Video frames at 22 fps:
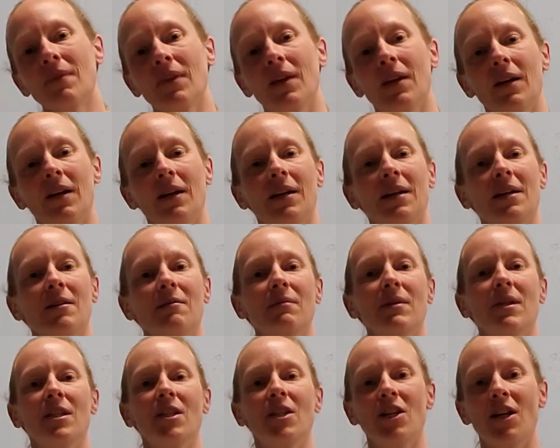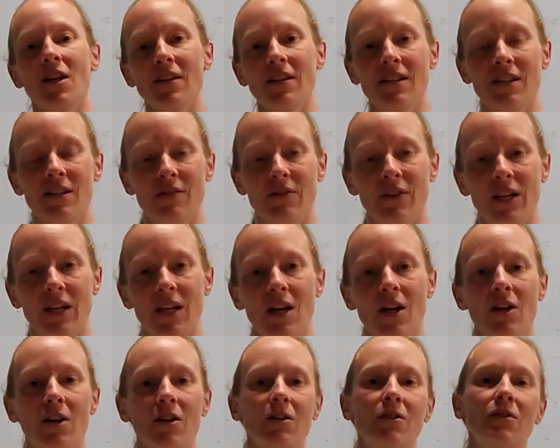Share this
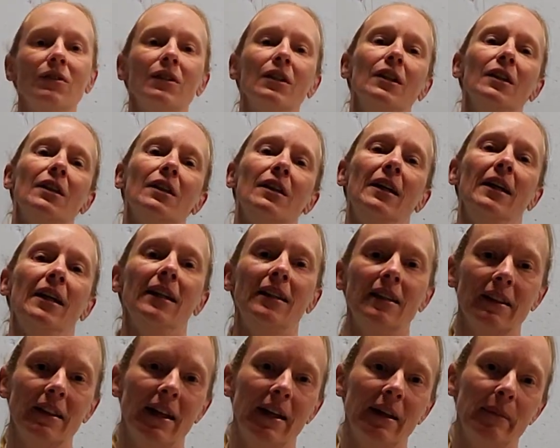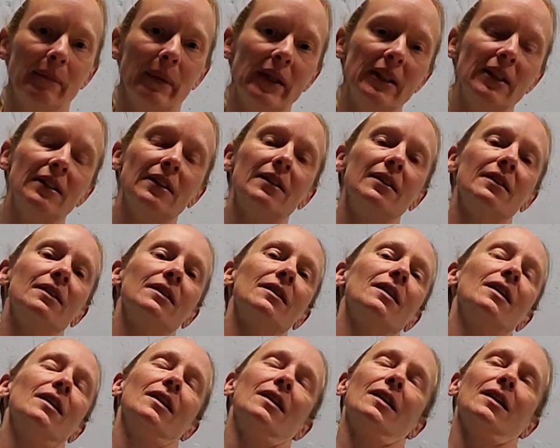video, hit the like
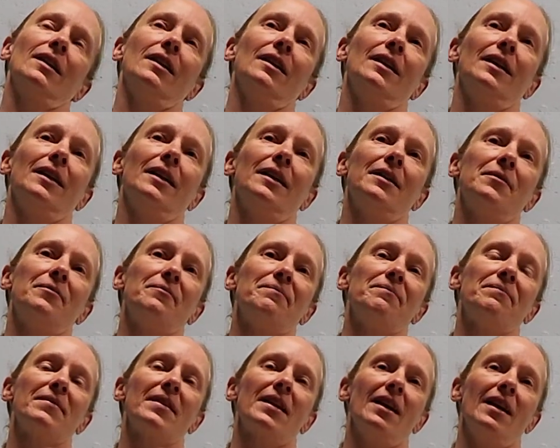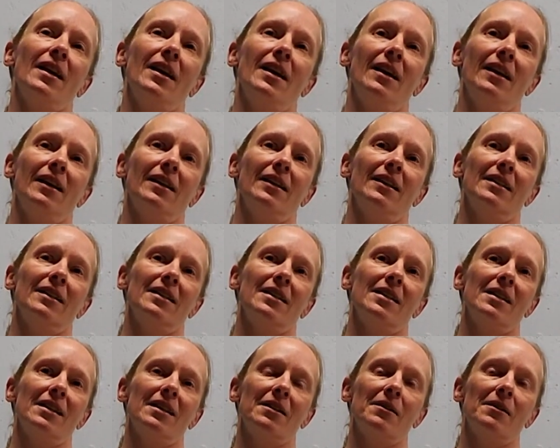button, and